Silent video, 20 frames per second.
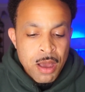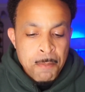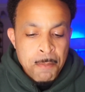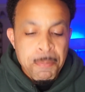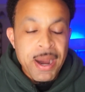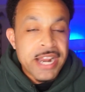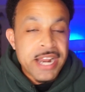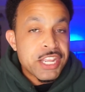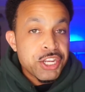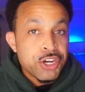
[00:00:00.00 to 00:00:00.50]

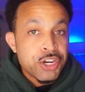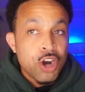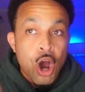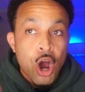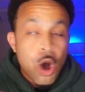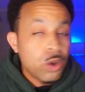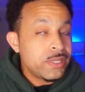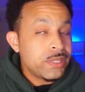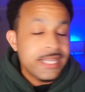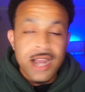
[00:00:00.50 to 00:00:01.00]
But you're
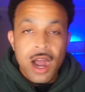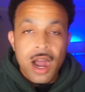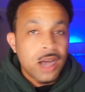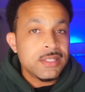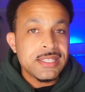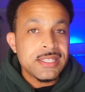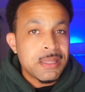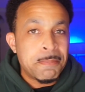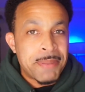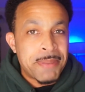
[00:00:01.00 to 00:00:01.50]
holding
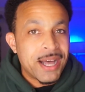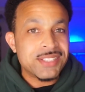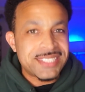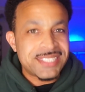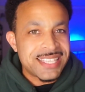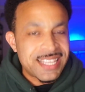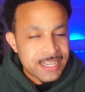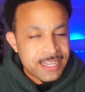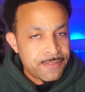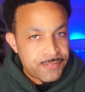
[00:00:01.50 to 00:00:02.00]
all of the belts
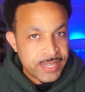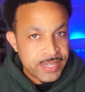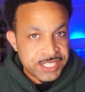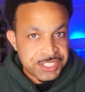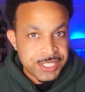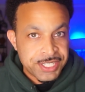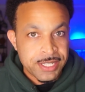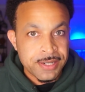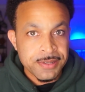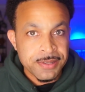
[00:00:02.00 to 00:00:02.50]
in the
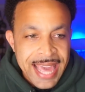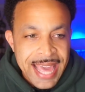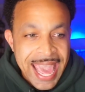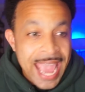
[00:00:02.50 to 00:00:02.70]
division.